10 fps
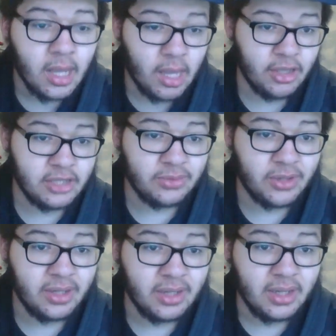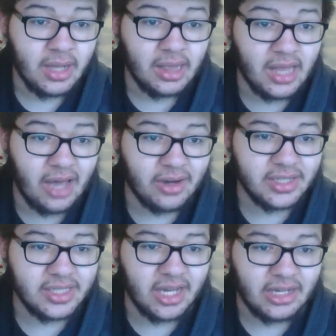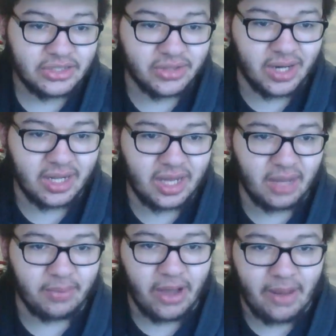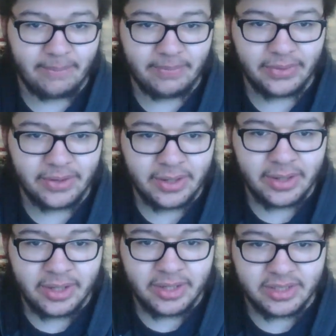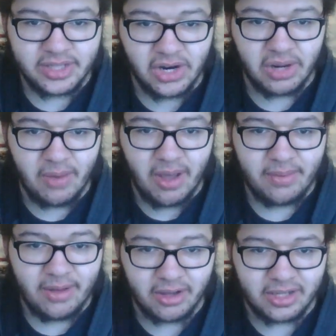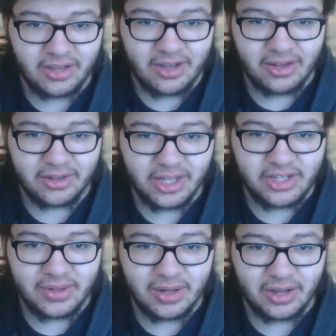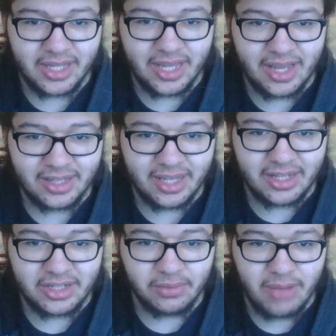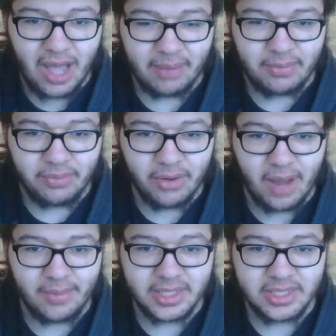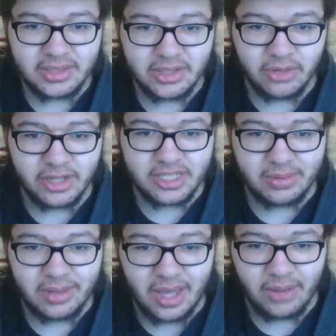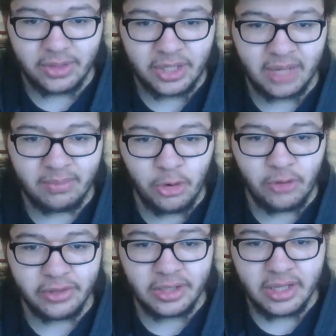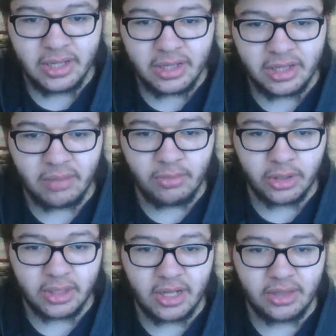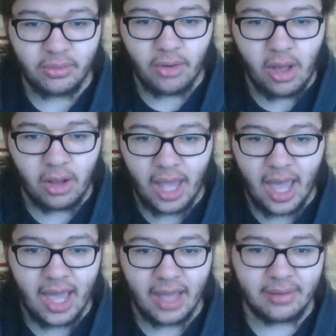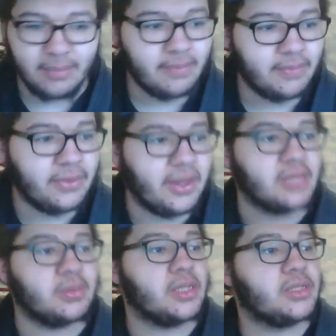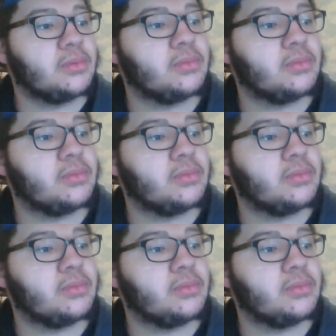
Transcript: And this one, loud as hell. Try to keep up. Sorry, bub. I'll get I'll get you I'll get I'll get you back. I promise. So what's the plan? We keep moving, keep looking at the wrong hand. Next page.